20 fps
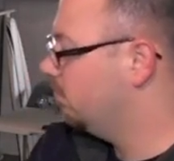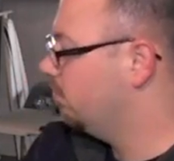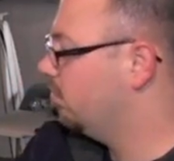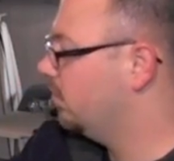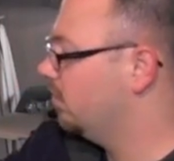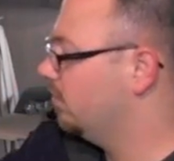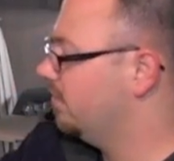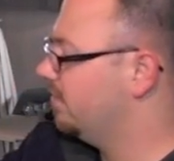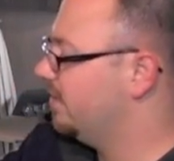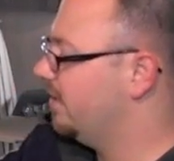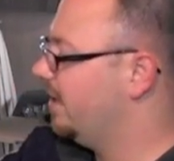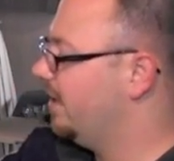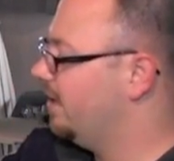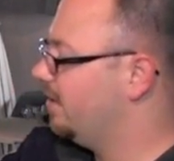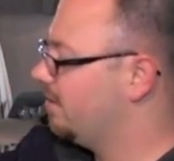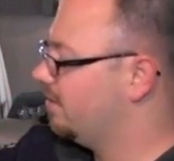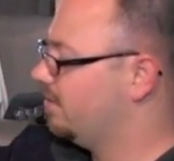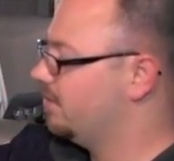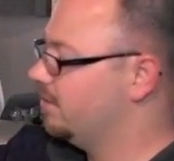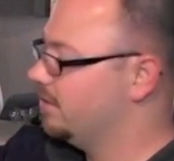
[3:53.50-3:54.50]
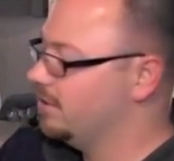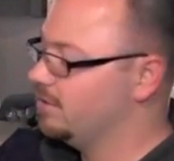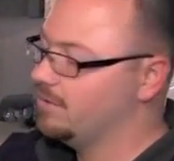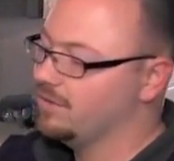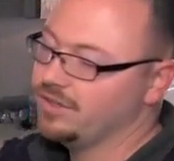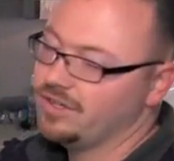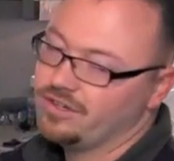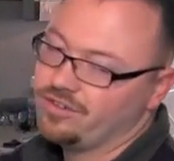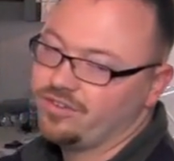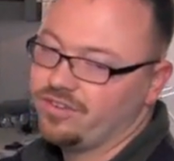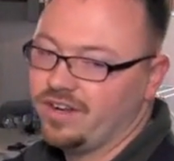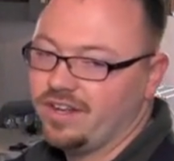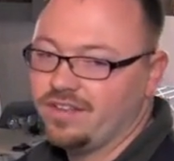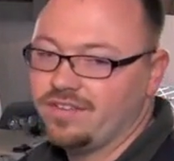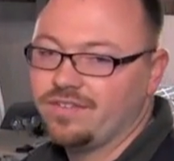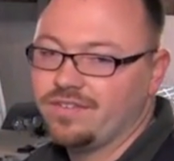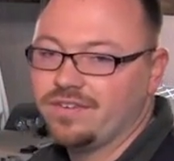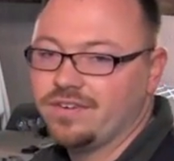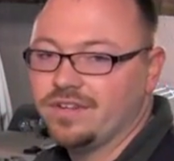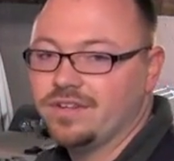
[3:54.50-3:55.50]
blows the air through it, well, you're
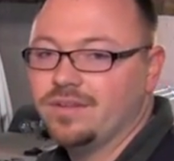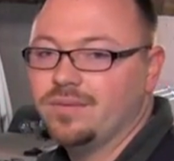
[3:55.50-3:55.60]
transferring